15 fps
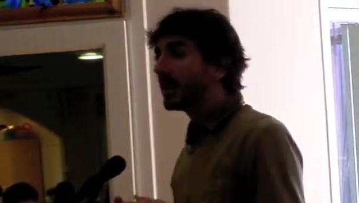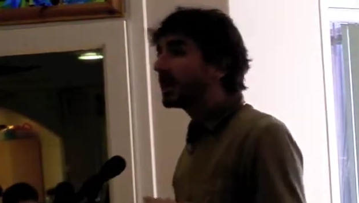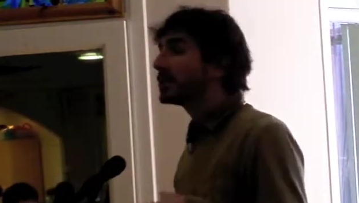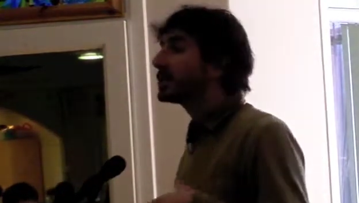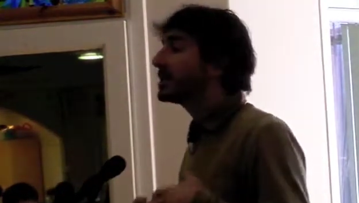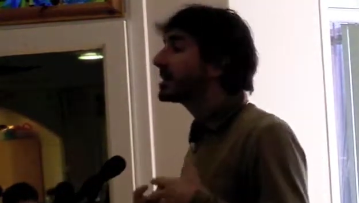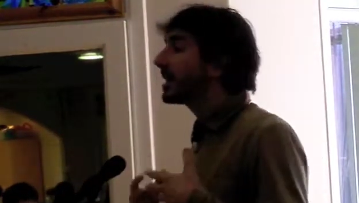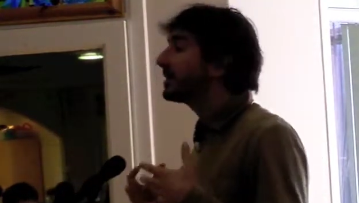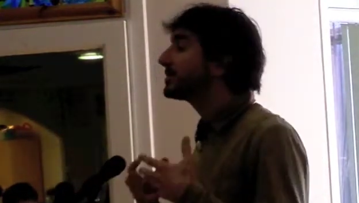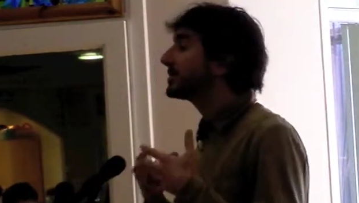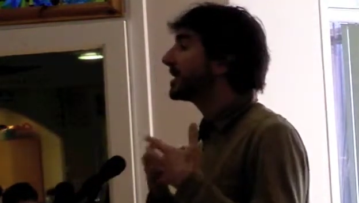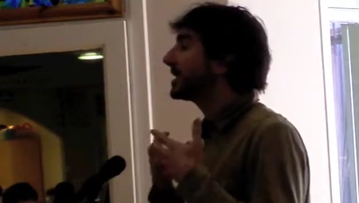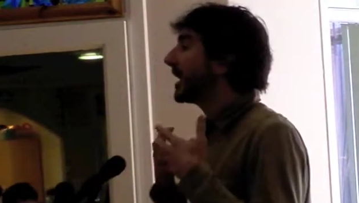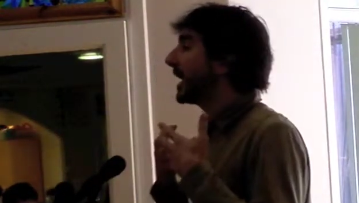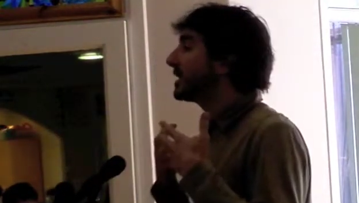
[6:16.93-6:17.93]
She comes
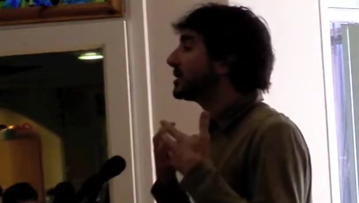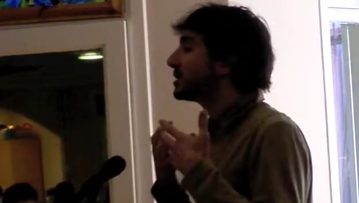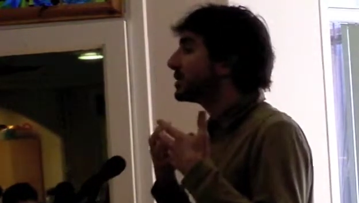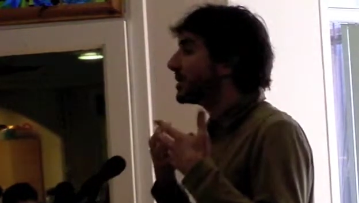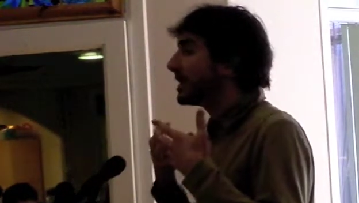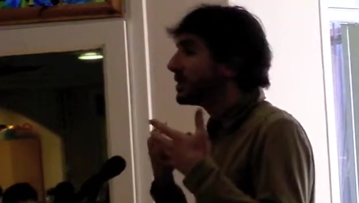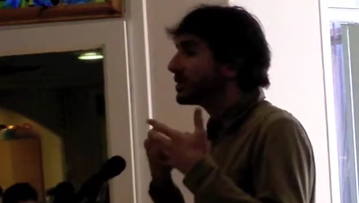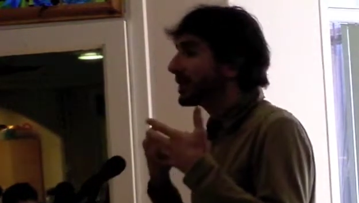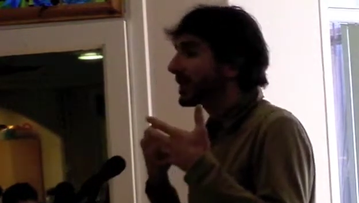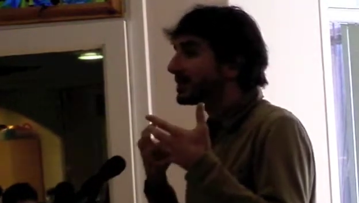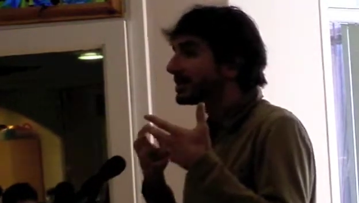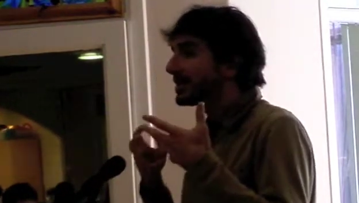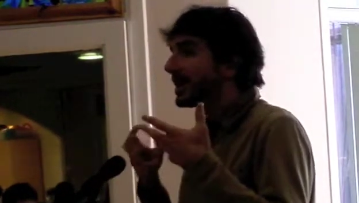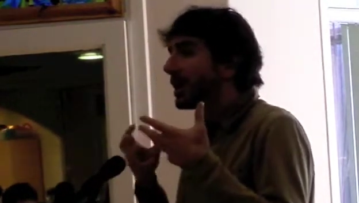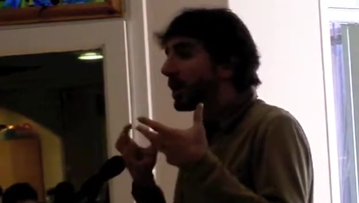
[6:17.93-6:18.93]
in and she
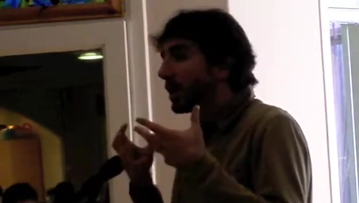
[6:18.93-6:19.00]
just,